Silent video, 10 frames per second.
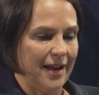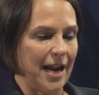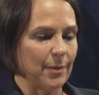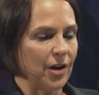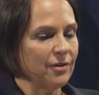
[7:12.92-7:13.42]
Now
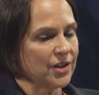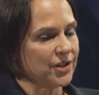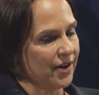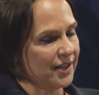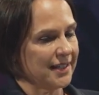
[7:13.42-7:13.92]
I'm going to
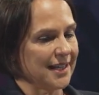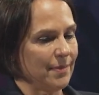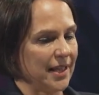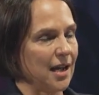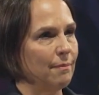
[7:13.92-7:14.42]
return to
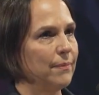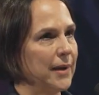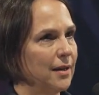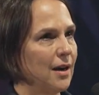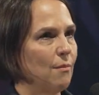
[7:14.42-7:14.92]
something a
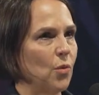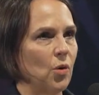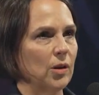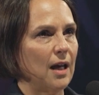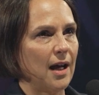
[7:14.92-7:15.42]
bit
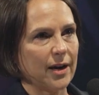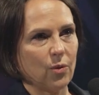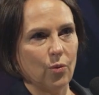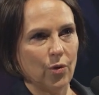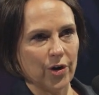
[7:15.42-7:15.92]
more like
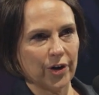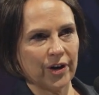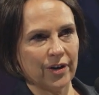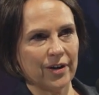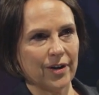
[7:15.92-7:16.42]
work
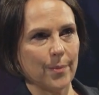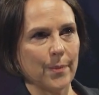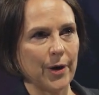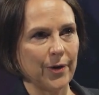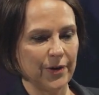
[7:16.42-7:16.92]

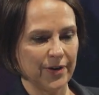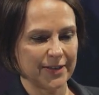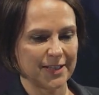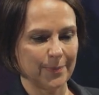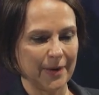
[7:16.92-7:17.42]
mode
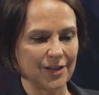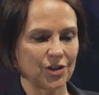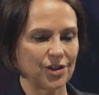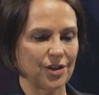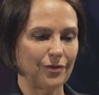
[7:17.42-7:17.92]

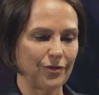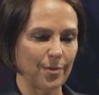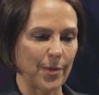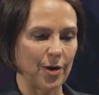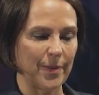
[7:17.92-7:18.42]
speech for
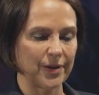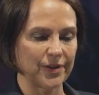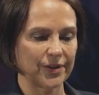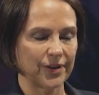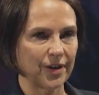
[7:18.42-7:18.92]
a
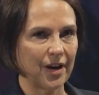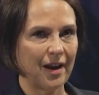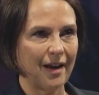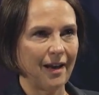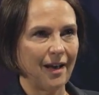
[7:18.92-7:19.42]
moment.
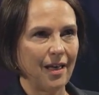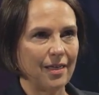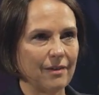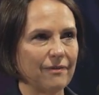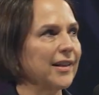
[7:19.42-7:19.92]

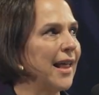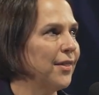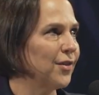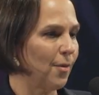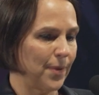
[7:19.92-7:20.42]
The
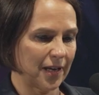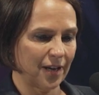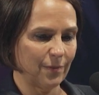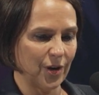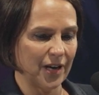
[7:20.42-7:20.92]
philanthropic
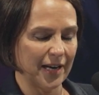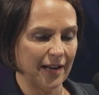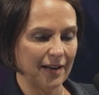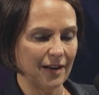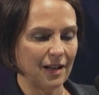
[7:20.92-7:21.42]

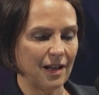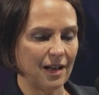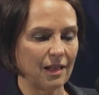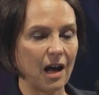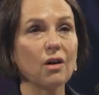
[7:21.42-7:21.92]
community,
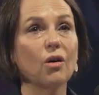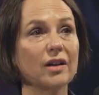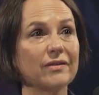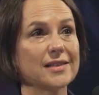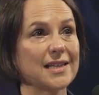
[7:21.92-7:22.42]
like all
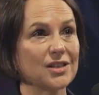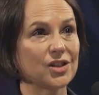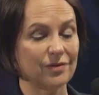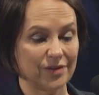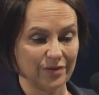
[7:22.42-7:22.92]
of us, has
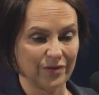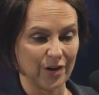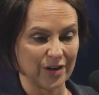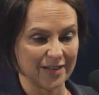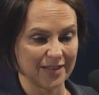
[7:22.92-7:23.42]
shifted
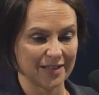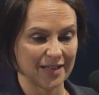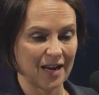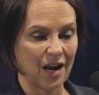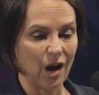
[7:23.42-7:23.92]
focus
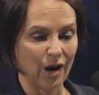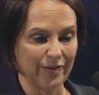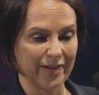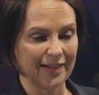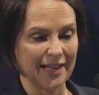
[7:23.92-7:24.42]

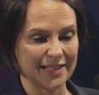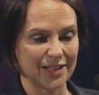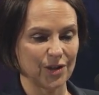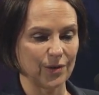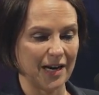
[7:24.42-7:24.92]
over the
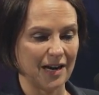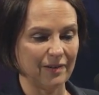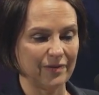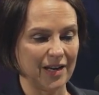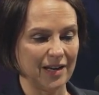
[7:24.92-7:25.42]
last 2.5
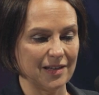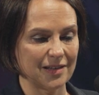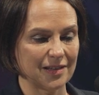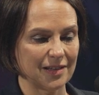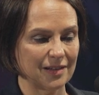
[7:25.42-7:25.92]

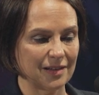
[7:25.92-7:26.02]
years.